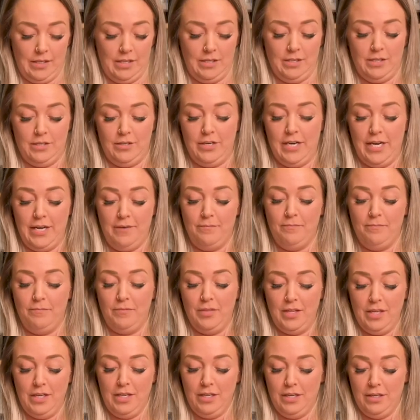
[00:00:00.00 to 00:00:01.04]
All right,
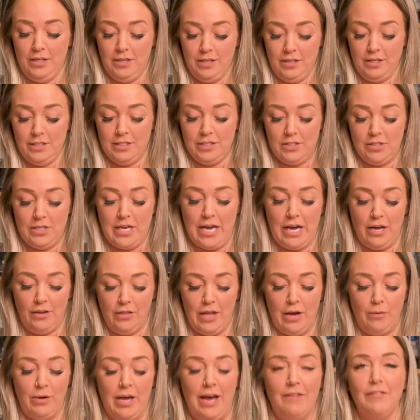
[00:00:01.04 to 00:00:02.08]
so now
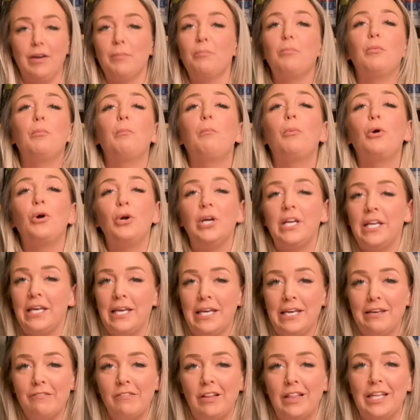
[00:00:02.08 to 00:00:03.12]
that we have it pretty
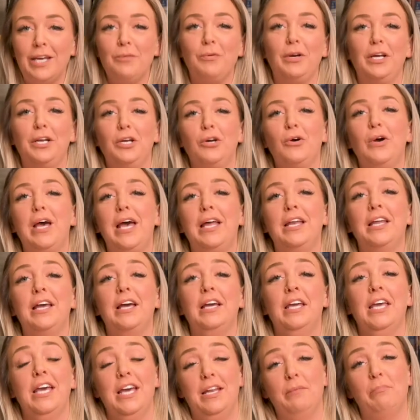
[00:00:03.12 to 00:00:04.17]
evenly, we're gonna go ahead
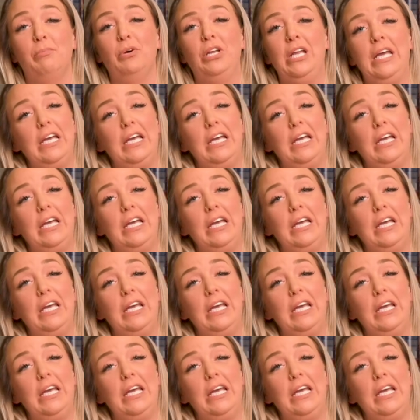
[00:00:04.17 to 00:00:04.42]
again, put it